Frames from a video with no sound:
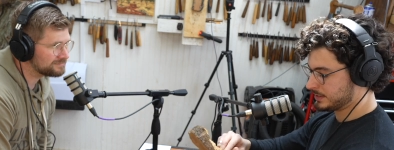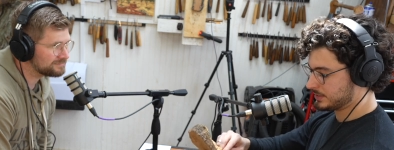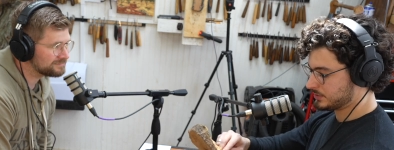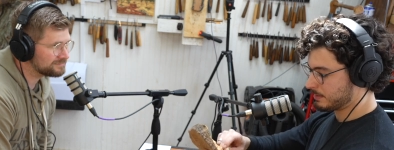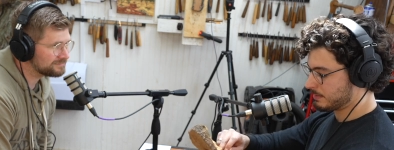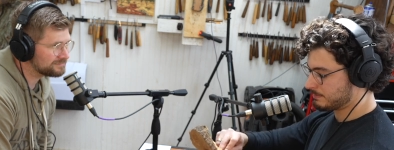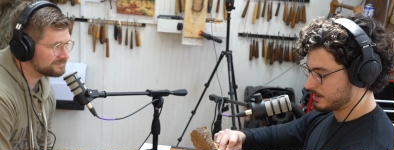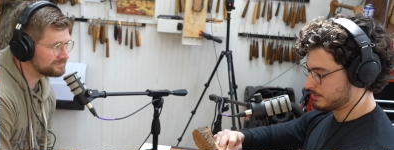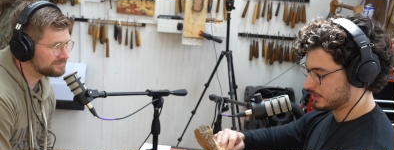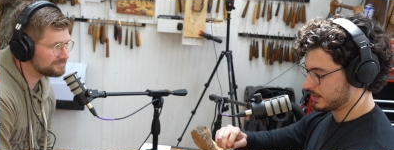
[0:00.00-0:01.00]
Speaker 1: So I'm,
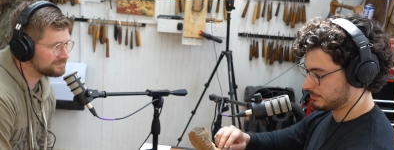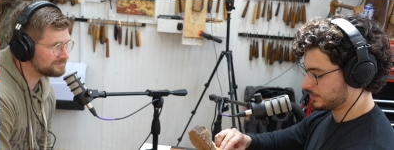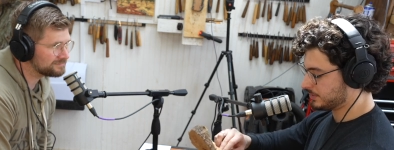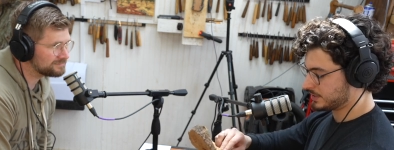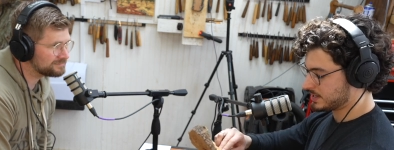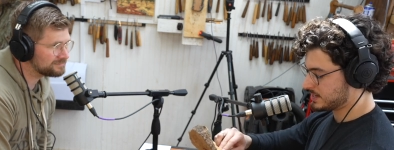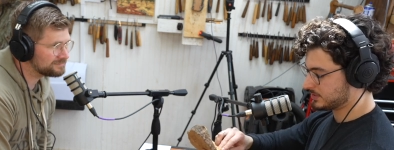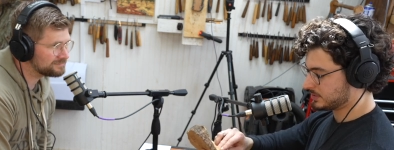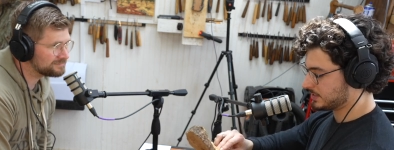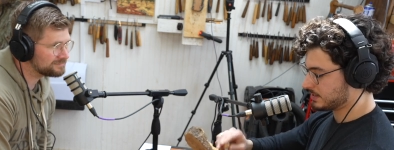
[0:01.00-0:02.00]
I'm, I'm literally
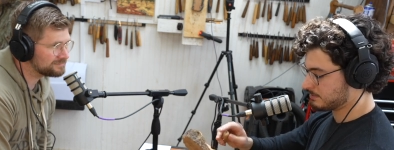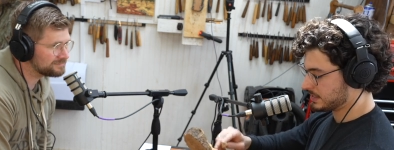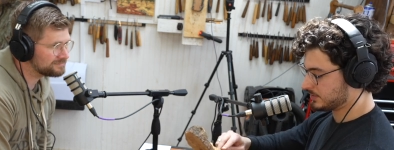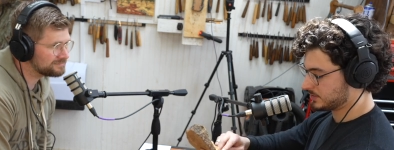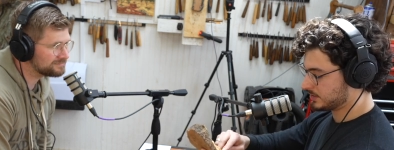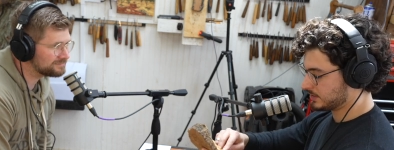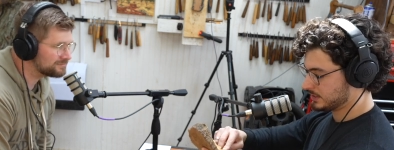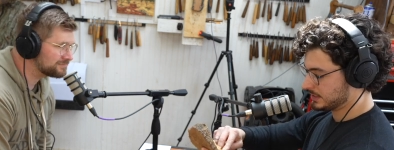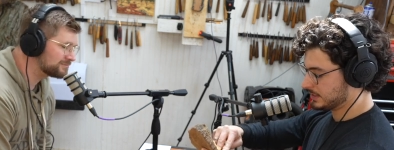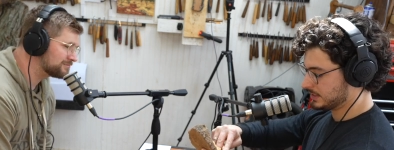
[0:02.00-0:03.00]
constantly amazed
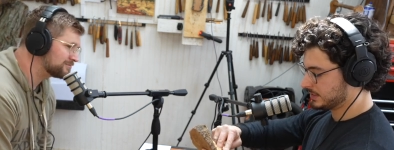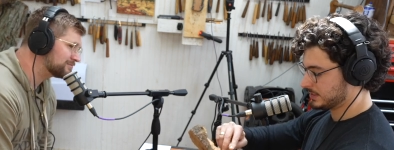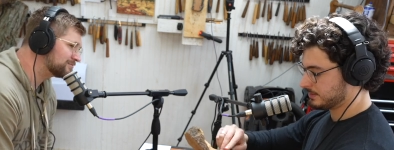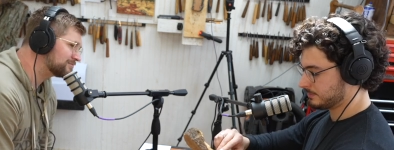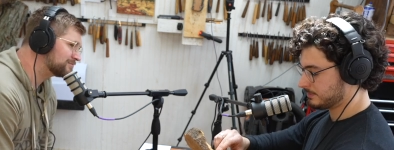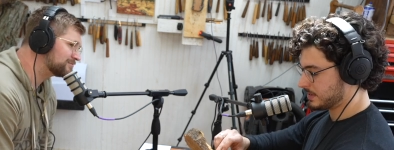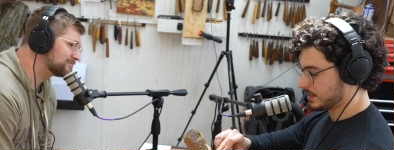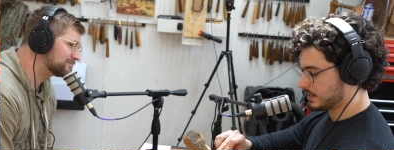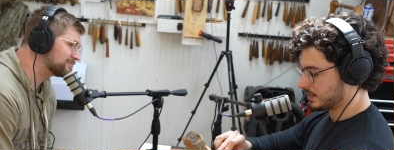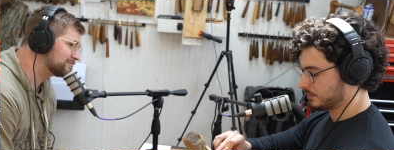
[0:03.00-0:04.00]

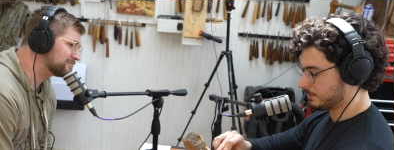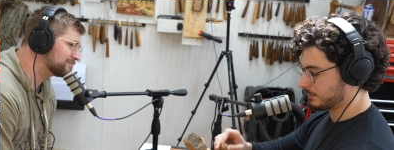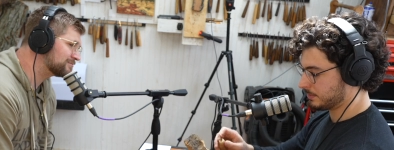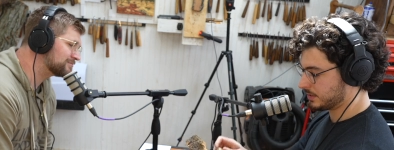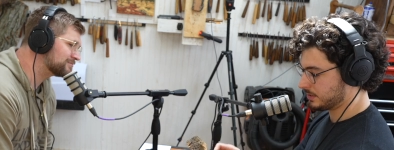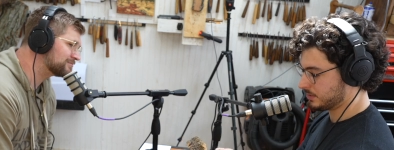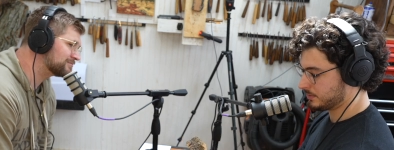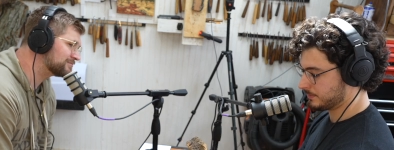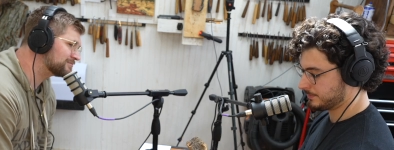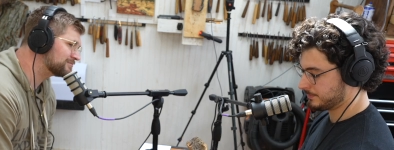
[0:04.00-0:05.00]
by uh, what people can do
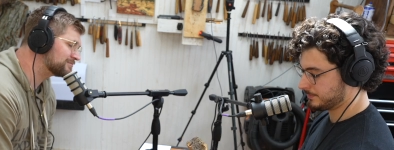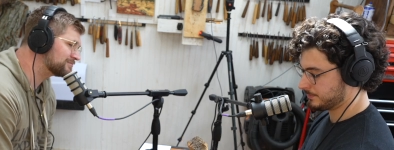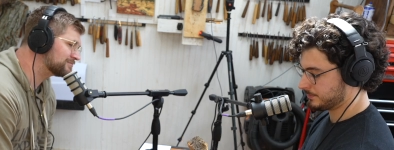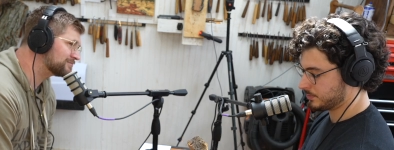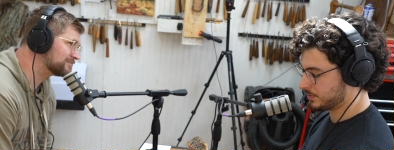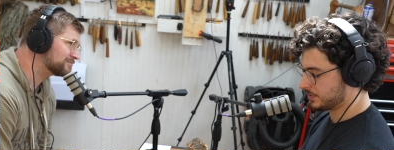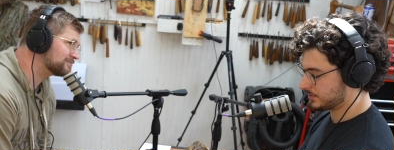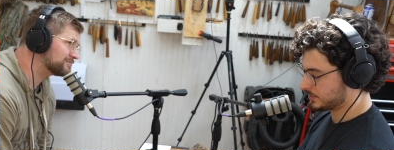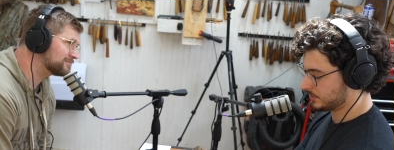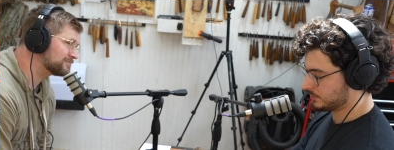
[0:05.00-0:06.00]
with
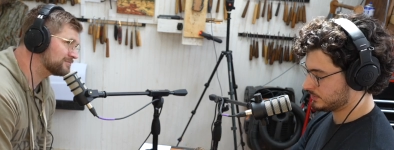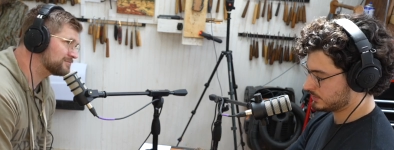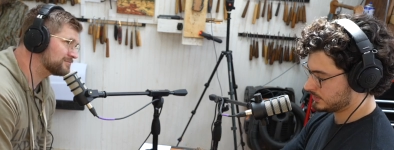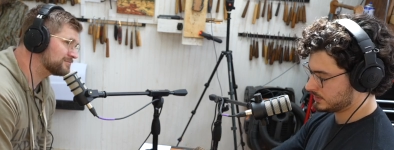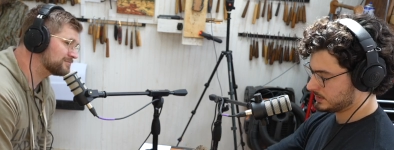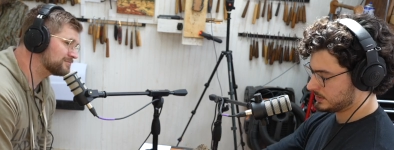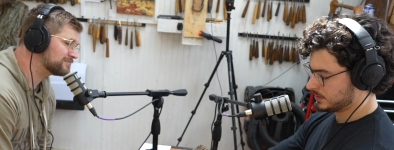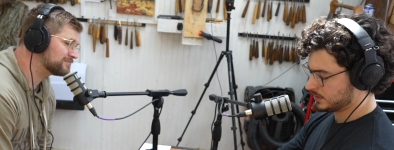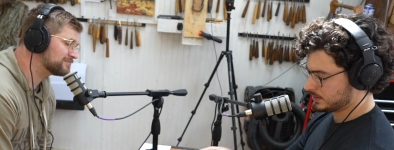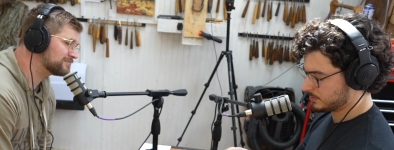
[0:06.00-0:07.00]
this,
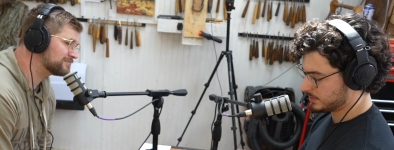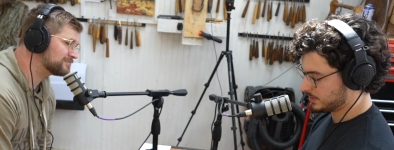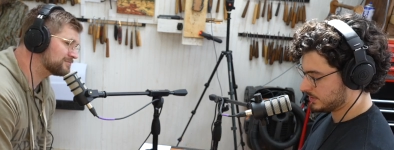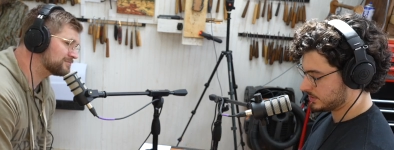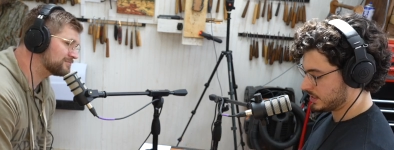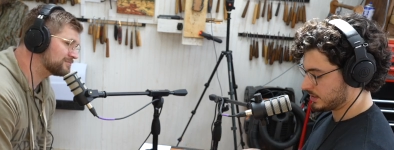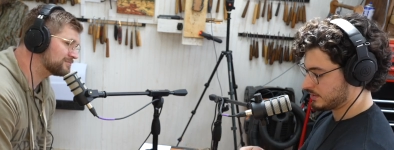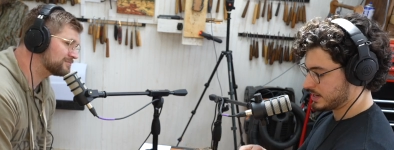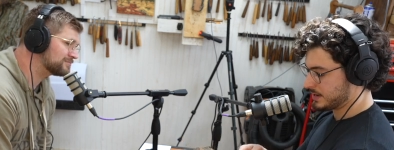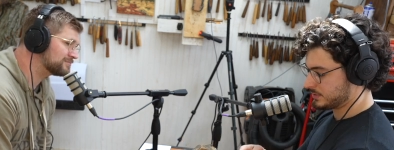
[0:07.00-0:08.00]
within this kind of
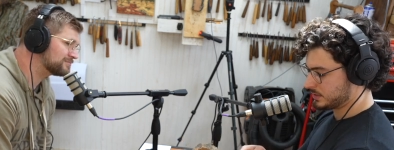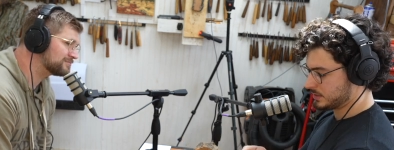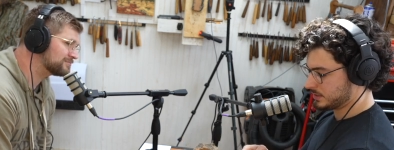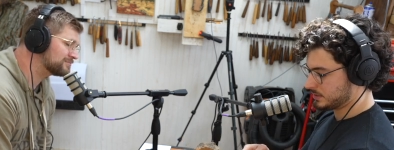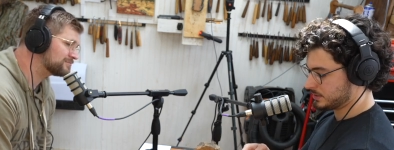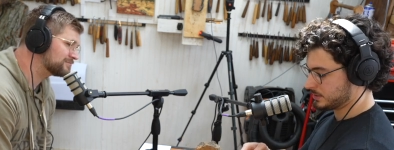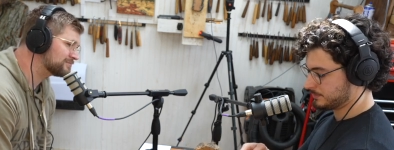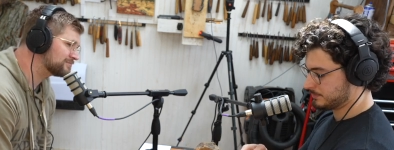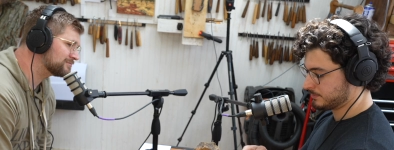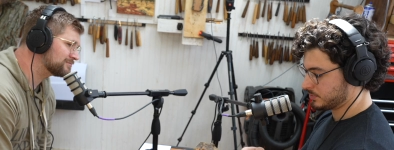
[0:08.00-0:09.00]
craft or
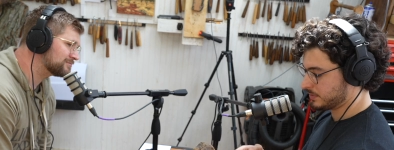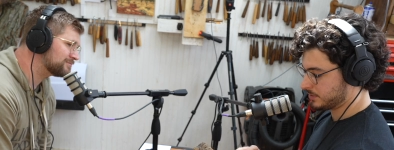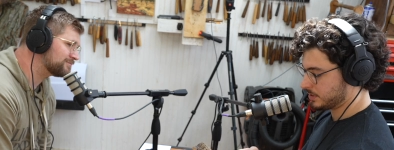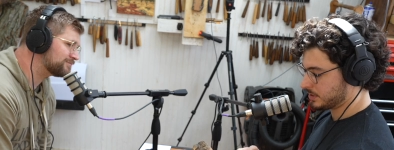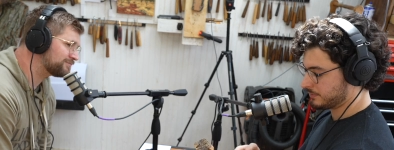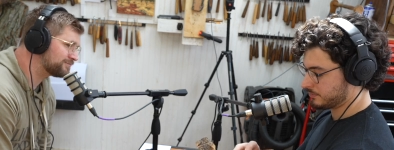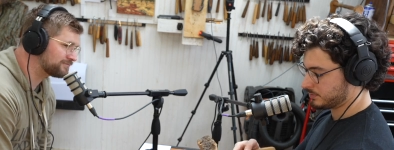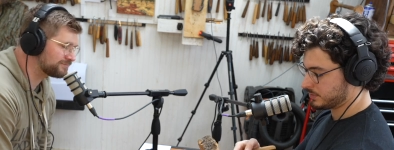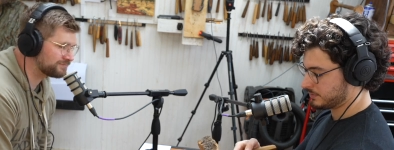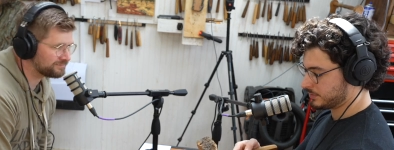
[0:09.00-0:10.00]
whatever art form,
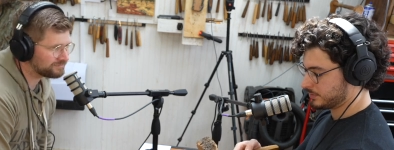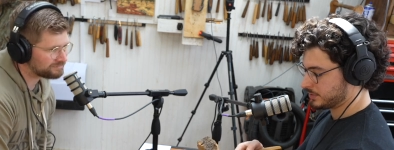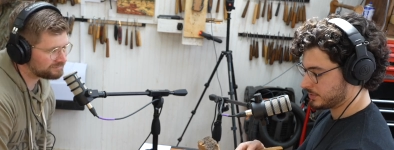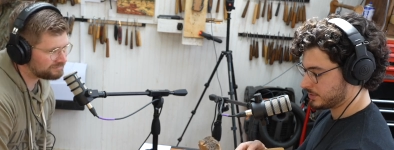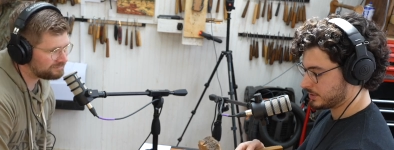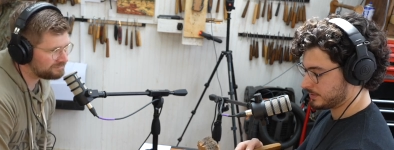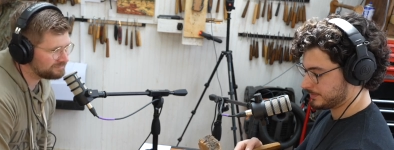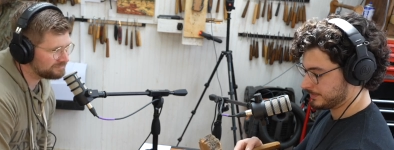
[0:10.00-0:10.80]
whatever you want to call it.